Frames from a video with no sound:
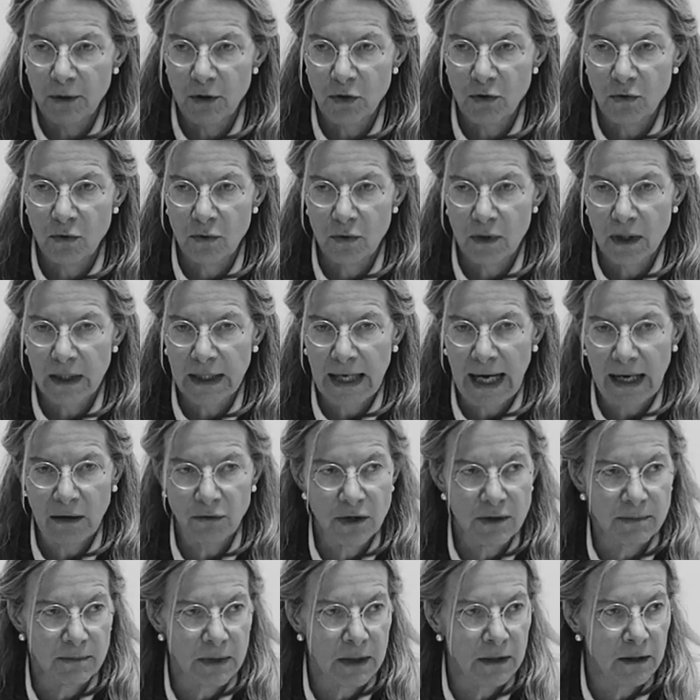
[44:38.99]
to
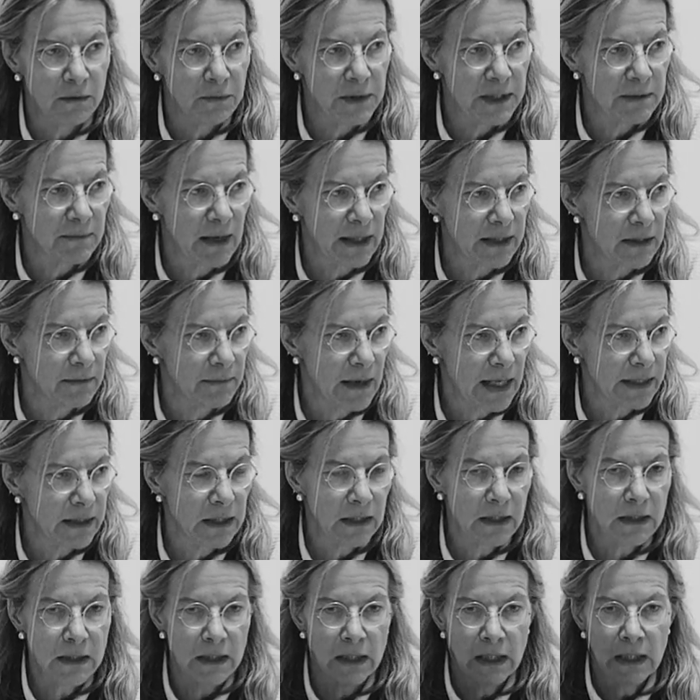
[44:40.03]
count with
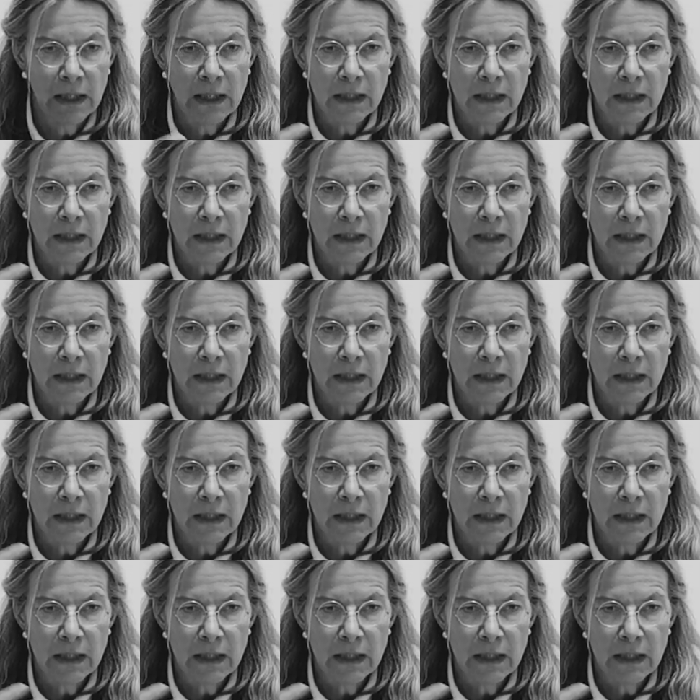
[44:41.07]
mathematics.